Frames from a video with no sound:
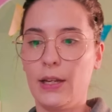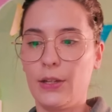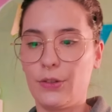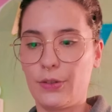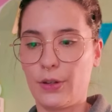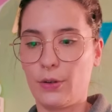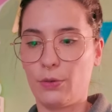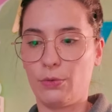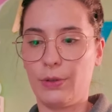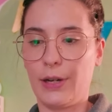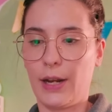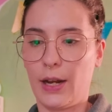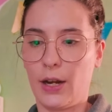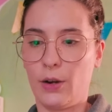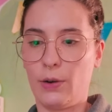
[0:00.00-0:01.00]
So
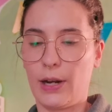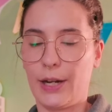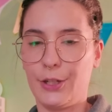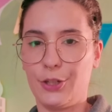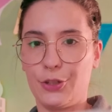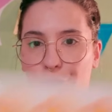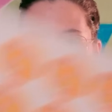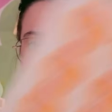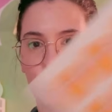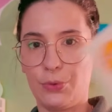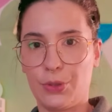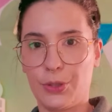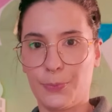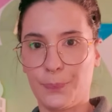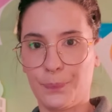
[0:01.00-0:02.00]
now I just
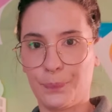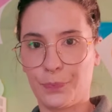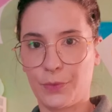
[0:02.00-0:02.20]
use